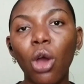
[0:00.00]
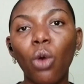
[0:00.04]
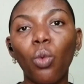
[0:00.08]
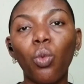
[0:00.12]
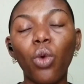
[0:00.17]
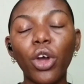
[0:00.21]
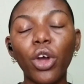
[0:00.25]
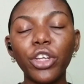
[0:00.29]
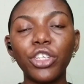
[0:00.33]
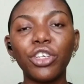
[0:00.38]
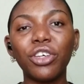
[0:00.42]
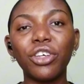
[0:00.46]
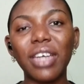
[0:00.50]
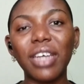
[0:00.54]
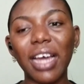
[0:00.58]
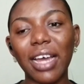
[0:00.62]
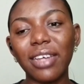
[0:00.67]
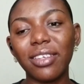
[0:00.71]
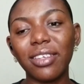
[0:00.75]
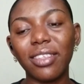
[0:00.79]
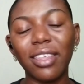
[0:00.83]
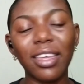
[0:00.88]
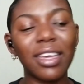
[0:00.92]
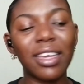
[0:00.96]
What do you
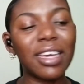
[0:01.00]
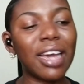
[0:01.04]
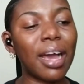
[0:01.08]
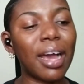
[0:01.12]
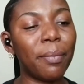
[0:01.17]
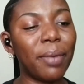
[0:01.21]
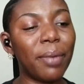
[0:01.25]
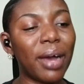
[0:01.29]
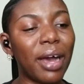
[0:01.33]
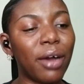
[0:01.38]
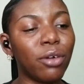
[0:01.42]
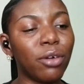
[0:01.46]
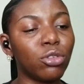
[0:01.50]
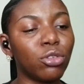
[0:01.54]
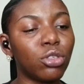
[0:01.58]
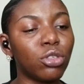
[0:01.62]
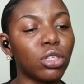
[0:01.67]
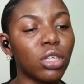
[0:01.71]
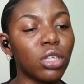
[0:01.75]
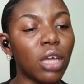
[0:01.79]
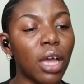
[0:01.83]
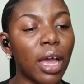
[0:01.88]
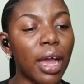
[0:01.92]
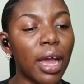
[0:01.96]
guys think about
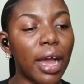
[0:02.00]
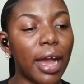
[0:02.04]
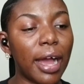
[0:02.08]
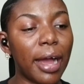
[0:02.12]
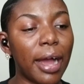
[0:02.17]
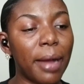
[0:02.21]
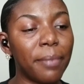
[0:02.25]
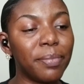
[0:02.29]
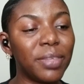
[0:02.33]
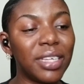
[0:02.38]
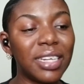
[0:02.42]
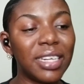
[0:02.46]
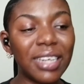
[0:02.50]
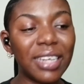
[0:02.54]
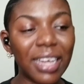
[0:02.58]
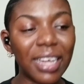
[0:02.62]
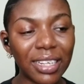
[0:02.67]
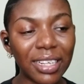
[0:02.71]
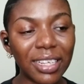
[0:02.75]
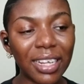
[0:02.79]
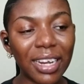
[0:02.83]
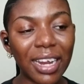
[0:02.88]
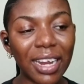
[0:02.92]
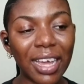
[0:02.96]
the
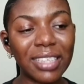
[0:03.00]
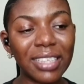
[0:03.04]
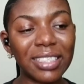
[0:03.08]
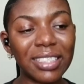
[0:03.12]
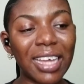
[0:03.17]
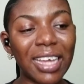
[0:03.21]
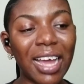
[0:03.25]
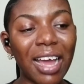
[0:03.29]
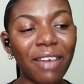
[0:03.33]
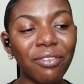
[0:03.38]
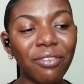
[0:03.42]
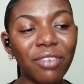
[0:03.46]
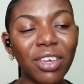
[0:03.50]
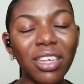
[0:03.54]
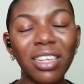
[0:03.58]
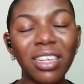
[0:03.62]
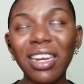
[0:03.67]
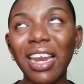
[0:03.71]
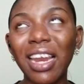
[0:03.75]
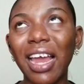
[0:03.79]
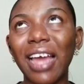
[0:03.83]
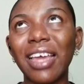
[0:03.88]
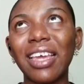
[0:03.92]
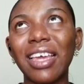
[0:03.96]
Netherlands
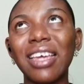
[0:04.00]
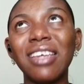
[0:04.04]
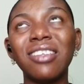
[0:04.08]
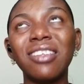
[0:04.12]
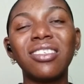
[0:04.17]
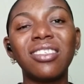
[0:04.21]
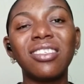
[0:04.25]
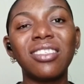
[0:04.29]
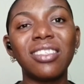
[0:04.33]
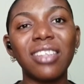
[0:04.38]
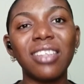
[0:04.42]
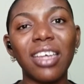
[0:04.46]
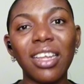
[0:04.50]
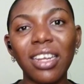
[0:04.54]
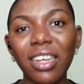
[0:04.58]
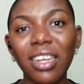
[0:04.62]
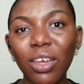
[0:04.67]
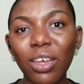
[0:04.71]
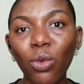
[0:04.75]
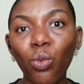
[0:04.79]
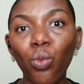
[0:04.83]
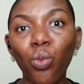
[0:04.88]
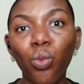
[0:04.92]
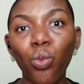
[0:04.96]
having like
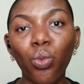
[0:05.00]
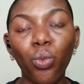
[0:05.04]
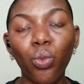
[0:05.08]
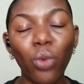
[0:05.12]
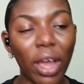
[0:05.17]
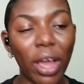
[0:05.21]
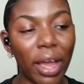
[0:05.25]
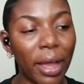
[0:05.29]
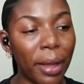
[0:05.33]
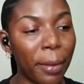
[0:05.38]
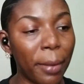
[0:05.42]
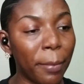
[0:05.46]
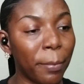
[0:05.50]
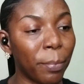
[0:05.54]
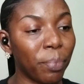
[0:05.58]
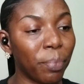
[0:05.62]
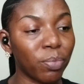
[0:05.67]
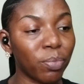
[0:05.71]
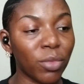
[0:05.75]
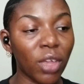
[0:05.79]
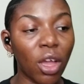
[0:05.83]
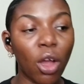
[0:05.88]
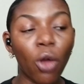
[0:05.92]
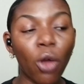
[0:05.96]
insanely
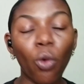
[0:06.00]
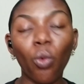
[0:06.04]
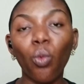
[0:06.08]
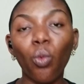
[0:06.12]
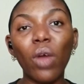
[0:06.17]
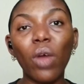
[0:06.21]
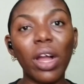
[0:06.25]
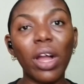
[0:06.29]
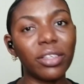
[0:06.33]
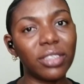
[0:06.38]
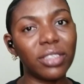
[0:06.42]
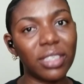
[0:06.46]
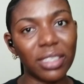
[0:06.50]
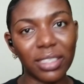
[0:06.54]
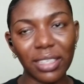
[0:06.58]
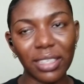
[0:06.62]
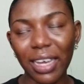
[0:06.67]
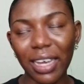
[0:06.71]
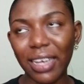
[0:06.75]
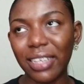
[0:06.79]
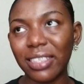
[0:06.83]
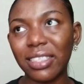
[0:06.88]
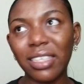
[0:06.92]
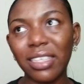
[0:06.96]
well
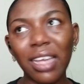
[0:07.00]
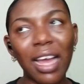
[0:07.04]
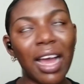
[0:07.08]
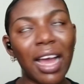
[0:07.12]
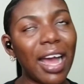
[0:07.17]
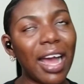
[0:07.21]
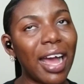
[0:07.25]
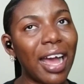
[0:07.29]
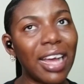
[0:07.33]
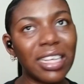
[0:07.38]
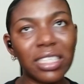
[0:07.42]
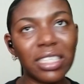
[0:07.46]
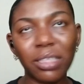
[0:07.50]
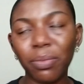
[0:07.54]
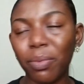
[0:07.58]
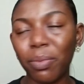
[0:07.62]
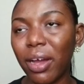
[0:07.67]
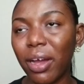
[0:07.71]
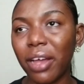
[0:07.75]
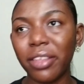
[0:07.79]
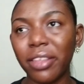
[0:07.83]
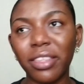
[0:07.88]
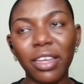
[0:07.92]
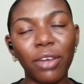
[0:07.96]
designs as
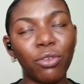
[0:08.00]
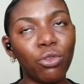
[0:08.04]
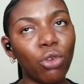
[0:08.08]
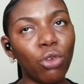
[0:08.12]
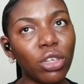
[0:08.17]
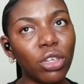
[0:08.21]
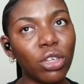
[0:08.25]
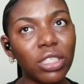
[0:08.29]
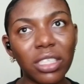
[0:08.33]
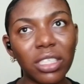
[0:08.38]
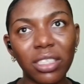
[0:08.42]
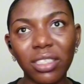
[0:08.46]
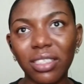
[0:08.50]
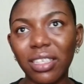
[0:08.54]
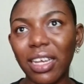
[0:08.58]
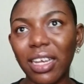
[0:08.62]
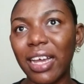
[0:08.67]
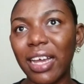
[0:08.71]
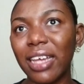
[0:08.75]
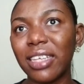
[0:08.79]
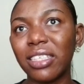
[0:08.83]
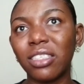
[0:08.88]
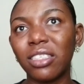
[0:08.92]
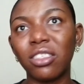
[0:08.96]
per their road
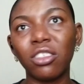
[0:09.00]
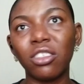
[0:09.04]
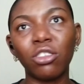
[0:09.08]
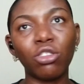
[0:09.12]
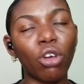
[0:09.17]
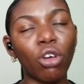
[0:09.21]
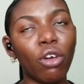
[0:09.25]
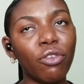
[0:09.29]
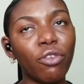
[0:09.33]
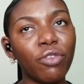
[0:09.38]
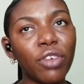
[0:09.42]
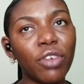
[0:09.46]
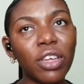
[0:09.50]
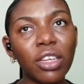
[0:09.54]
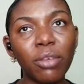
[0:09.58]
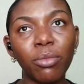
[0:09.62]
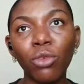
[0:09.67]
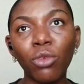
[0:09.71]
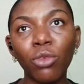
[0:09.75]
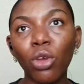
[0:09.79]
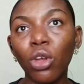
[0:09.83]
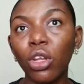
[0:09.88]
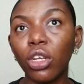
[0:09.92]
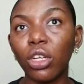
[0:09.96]
designs,
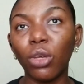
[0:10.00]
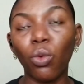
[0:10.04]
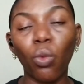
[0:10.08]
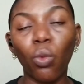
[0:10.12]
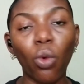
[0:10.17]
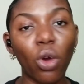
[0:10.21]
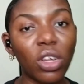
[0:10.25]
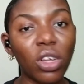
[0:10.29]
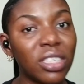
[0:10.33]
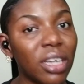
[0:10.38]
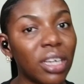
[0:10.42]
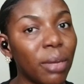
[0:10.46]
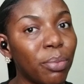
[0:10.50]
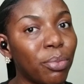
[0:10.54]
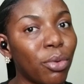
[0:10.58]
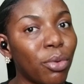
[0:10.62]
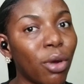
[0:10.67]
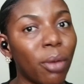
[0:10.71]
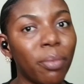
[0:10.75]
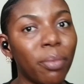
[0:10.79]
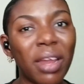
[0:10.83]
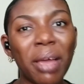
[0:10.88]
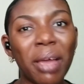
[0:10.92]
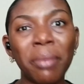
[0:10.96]
solving the water
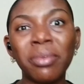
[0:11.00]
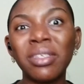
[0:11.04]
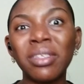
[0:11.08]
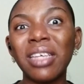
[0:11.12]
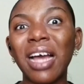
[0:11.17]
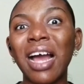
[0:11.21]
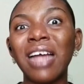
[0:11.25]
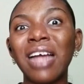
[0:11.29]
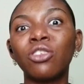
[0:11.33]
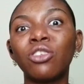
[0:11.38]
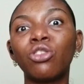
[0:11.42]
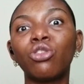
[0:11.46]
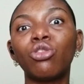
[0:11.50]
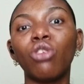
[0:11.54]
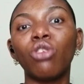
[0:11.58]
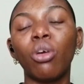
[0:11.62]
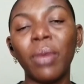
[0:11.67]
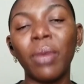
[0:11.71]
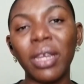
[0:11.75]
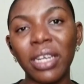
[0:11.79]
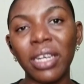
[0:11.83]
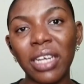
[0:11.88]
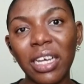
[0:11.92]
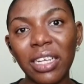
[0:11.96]
problems and so
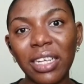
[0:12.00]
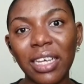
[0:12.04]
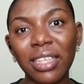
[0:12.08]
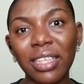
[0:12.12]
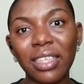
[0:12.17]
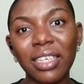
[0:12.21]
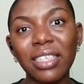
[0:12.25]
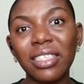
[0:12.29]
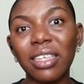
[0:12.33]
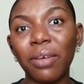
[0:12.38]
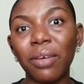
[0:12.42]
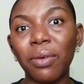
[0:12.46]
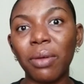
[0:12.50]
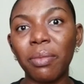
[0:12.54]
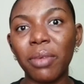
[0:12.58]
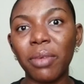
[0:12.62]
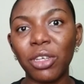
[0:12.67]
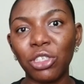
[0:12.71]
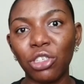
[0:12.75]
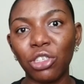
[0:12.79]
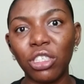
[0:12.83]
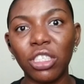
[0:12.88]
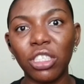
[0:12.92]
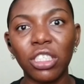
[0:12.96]
many other things that were
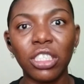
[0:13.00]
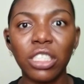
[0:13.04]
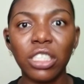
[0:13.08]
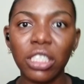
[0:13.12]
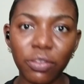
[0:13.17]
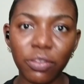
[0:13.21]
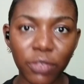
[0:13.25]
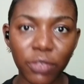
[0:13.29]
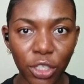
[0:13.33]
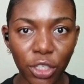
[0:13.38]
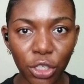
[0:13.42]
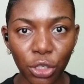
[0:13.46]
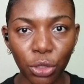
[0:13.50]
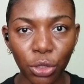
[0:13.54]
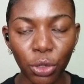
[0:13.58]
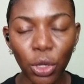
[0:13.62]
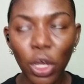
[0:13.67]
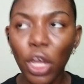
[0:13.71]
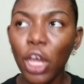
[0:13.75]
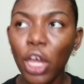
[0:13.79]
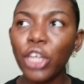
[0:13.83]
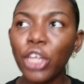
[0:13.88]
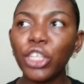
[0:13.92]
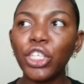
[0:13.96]
mentioned in this video?
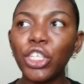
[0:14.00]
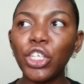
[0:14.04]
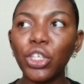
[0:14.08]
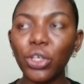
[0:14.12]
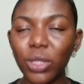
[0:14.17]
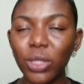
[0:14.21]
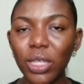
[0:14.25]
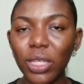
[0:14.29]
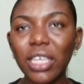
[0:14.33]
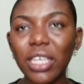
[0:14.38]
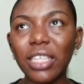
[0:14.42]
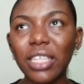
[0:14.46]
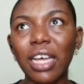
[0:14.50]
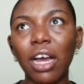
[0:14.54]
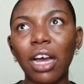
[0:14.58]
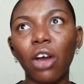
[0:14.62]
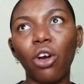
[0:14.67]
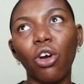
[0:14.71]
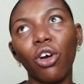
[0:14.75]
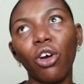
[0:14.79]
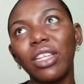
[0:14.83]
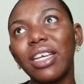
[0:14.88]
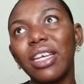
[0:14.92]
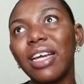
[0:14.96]
Do you think
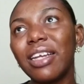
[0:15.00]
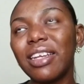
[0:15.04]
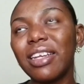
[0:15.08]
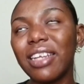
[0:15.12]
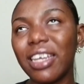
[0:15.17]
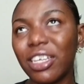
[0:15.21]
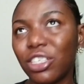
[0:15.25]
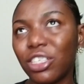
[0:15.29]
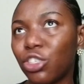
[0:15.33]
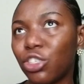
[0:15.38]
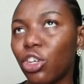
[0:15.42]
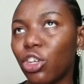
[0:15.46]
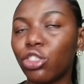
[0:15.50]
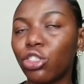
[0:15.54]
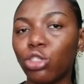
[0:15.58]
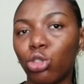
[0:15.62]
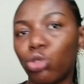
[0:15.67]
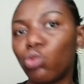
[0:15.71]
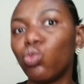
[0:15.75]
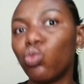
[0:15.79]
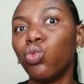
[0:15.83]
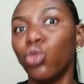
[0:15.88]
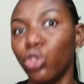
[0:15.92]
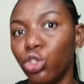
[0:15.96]
that other
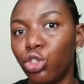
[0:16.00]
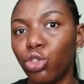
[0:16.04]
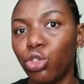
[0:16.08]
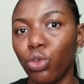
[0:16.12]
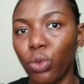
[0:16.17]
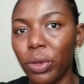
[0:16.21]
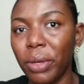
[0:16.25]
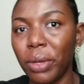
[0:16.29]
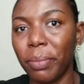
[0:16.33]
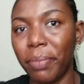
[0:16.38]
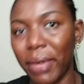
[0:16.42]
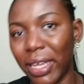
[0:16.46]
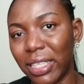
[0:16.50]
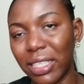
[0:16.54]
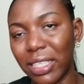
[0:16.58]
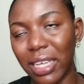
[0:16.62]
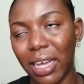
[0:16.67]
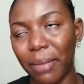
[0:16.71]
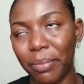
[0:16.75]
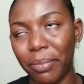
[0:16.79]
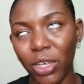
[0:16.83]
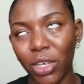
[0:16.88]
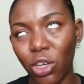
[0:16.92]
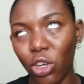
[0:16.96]
nations would do it
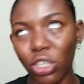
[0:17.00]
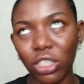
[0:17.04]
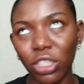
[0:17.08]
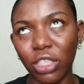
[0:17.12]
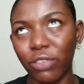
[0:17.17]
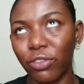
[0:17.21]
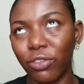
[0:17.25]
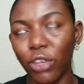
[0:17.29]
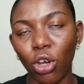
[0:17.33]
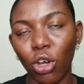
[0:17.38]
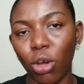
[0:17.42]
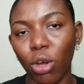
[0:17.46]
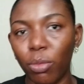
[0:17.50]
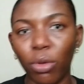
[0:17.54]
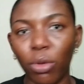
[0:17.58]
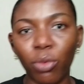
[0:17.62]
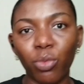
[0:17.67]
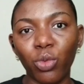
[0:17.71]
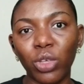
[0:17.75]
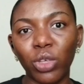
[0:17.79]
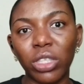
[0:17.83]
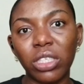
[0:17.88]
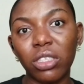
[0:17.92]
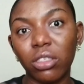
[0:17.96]
better because they've not come
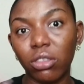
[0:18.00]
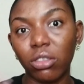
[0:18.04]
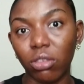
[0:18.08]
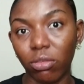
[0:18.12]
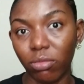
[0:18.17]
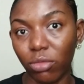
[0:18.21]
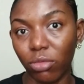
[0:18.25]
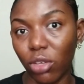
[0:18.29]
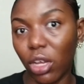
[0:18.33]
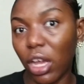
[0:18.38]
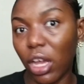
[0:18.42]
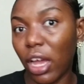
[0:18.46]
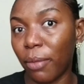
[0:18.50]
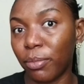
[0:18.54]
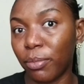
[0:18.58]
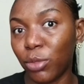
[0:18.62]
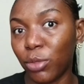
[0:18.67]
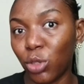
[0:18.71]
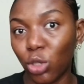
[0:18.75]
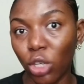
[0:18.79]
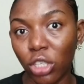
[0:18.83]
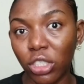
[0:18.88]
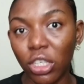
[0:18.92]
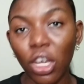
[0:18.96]
up with
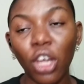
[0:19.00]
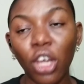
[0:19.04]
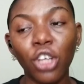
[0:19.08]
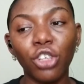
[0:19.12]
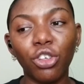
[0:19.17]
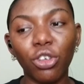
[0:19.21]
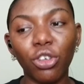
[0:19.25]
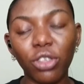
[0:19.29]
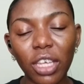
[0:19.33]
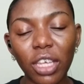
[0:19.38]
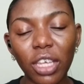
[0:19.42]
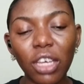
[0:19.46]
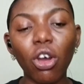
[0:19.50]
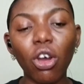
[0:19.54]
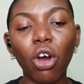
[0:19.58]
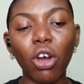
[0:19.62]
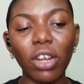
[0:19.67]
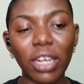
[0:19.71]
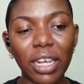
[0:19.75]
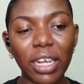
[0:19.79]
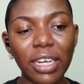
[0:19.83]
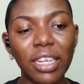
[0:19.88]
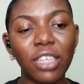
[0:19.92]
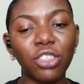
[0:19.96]
such? Do you think
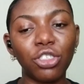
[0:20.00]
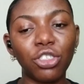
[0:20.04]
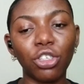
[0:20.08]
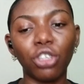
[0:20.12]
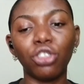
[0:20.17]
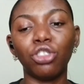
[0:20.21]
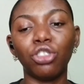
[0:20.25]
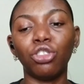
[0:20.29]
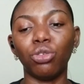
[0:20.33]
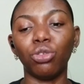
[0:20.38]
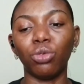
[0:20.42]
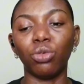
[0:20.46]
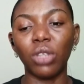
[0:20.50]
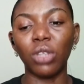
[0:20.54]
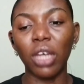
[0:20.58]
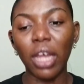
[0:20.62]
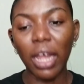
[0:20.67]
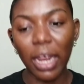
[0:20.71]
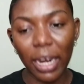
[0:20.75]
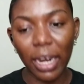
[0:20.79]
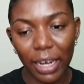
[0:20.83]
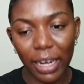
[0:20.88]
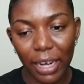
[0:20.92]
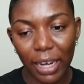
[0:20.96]
other nations should
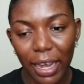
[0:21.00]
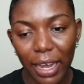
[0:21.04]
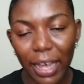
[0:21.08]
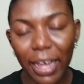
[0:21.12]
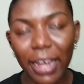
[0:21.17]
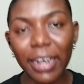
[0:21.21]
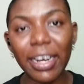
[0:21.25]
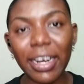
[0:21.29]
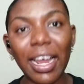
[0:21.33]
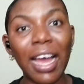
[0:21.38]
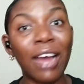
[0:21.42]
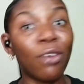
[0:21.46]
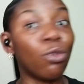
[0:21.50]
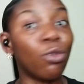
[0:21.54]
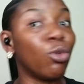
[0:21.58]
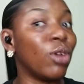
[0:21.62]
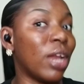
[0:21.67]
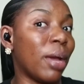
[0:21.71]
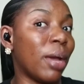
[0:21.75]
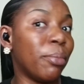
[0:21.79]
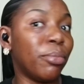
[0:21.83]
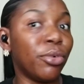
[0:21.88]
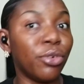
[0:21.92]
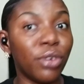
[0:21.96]
learn and
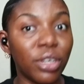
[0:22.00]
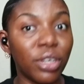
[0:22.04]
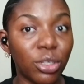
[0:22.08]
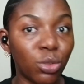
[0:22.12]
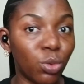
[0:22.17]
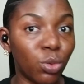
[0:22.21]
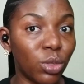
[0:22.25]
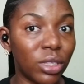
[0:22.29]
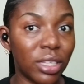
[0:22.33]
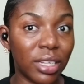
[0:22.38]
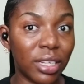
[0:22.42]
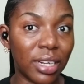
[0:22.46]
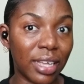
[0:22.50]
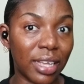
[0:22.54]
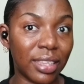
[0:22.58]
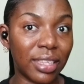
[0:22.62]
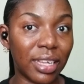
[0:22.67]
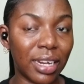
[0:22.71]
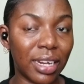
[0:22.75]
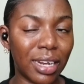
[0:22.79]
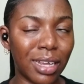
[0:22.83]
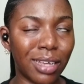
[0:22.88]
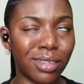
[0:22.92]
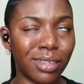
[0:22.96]
collaborate with the
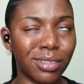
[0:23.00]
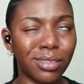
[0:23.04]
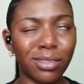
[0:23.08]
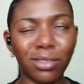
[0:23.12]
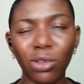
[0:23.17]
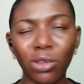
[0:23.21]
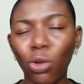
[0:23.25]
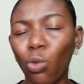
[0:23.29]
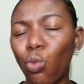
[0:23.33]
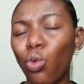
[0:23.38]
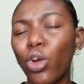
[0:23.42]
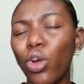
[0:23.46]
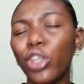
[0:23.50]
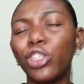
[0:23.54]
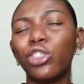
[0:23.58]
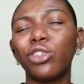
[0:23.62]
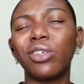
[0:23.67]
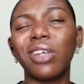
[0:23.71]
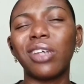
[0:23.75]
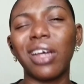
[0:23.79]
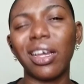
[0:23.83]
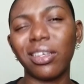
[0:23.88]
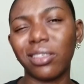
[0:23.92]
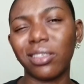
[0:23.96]
Netherlands? What do
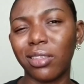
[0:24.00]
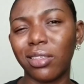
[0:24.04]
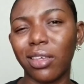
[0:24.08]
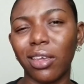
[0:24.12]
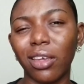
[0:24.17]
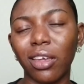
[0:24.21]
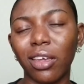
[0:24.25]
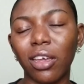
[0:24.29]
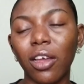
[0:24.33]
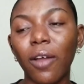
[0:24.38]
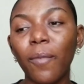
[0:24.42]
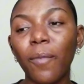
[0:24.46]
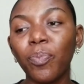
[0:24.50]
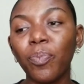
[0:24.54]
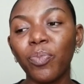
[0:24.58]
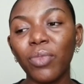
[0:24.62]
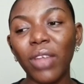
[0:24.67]
you guys think?